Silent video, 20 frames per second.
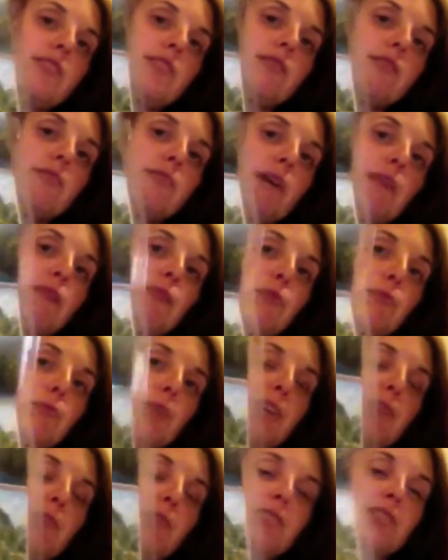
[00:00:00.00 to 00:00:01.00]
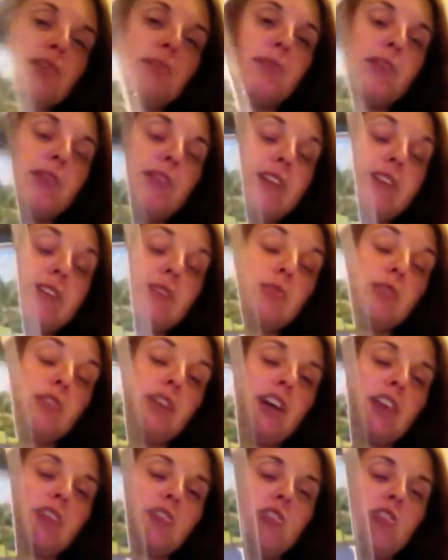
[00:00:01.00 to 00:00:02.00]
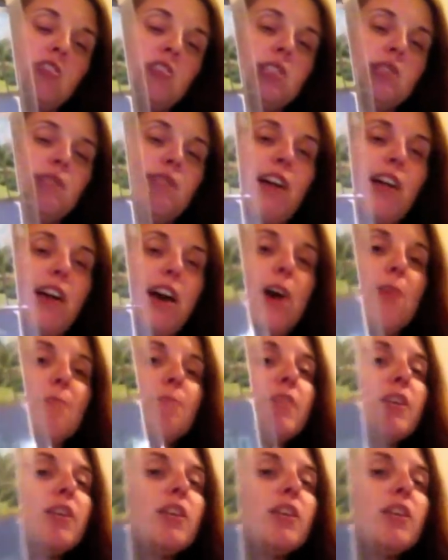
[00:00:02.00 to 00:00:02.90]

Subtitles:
my room key was up here, that's what actually just fell out.